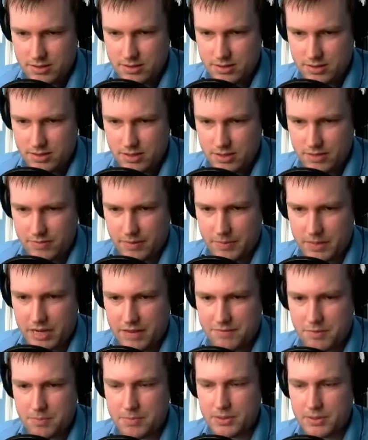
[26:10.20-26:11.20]
In fact, we're going to
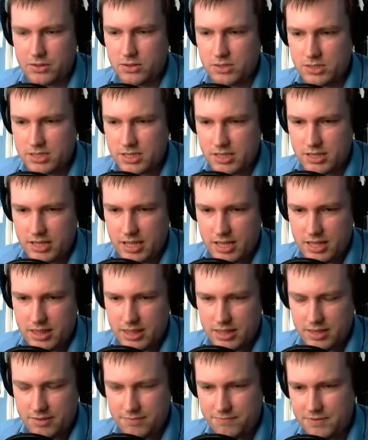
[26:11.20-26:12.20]
have it build
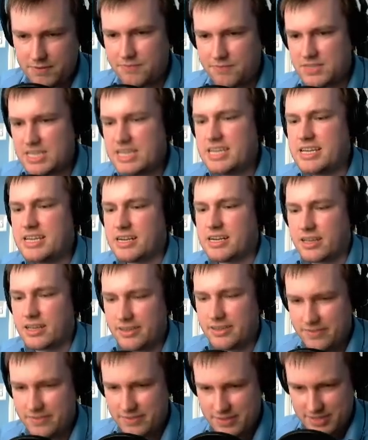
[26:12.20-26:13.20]
15
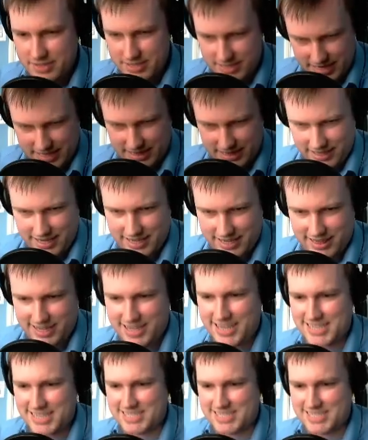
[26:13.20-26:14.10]
Tickler class